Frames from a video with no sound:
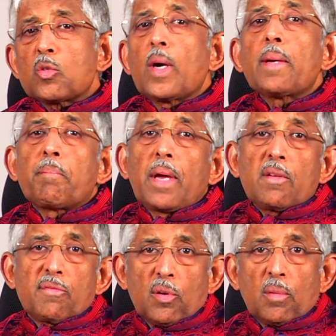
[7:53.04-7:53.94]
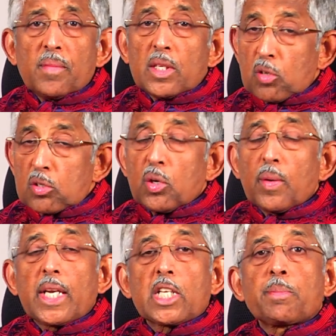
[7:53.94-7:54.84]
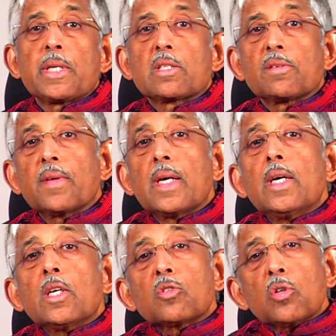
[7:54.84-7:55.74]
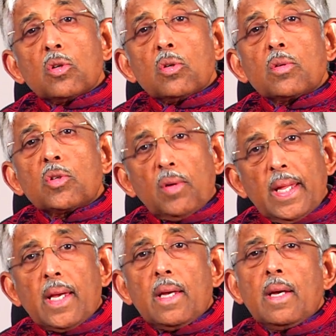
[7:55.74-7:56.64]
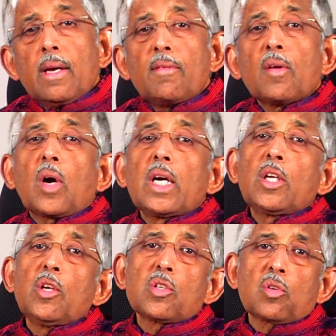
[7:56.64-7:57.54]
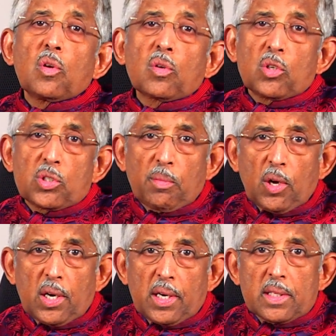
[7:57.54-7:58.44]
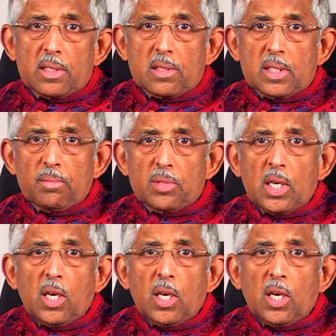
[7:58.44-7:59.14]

is quite painful. It's also quite expensive. So, today we have continuous glucose monitoring systems